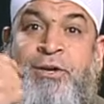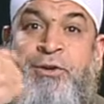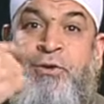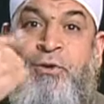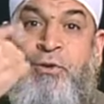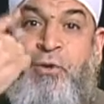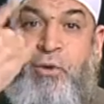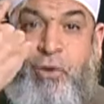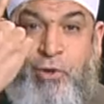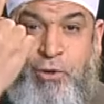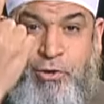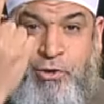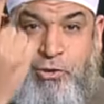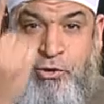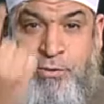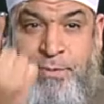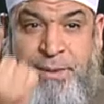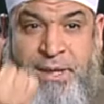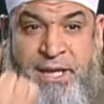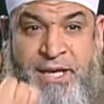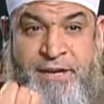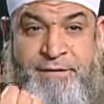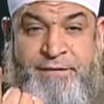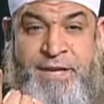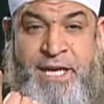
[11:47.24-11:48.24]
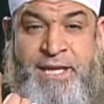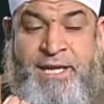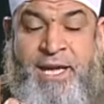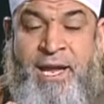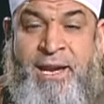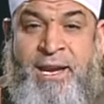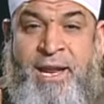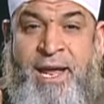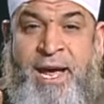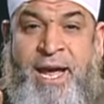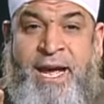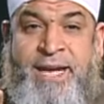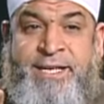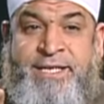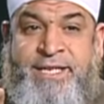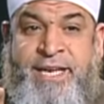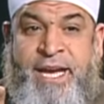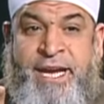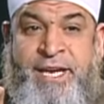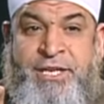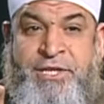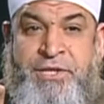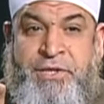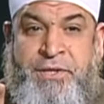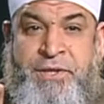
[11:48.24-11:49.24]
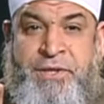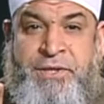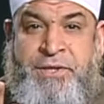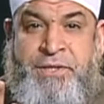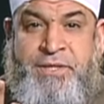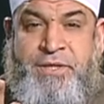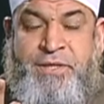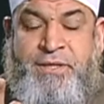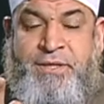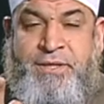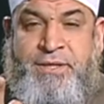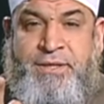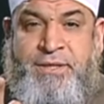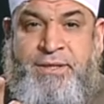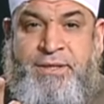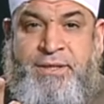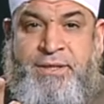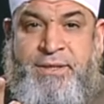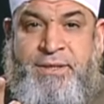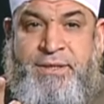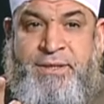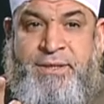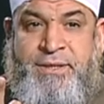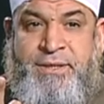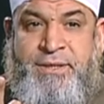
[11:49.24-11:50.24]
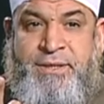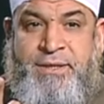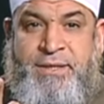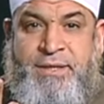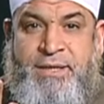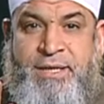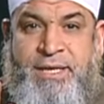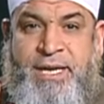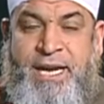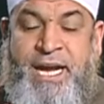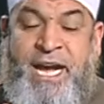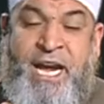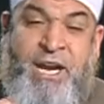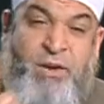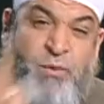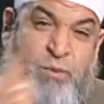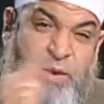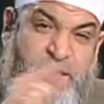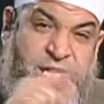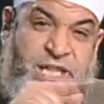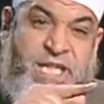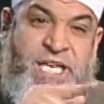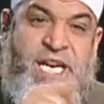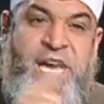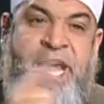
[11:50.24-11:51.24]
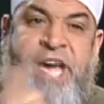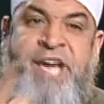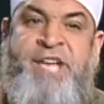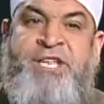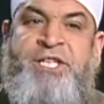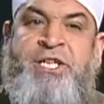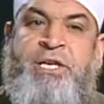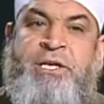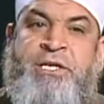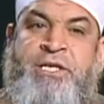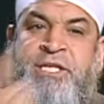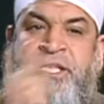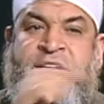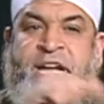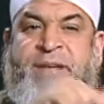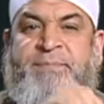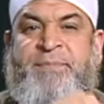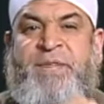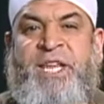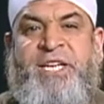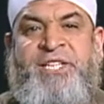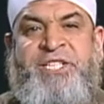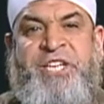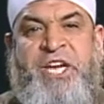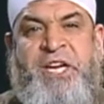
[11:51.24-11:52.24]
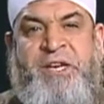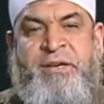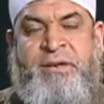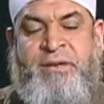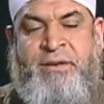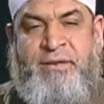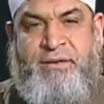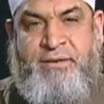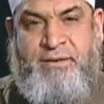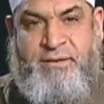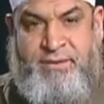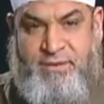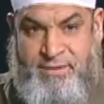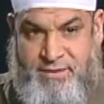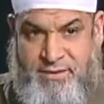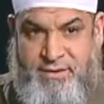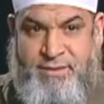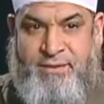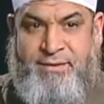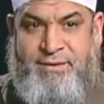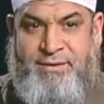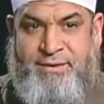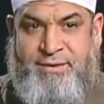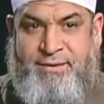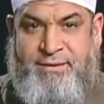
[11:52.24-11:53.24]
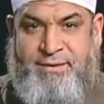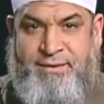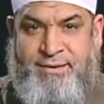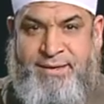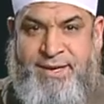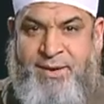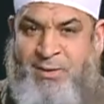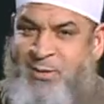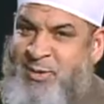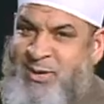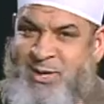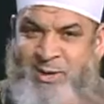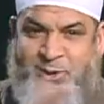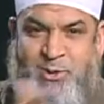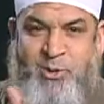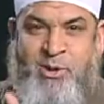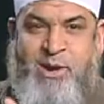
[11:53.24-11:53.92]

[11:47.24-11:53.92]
You also believe that Allah has angels. And with the angels come the jinn. And we're going to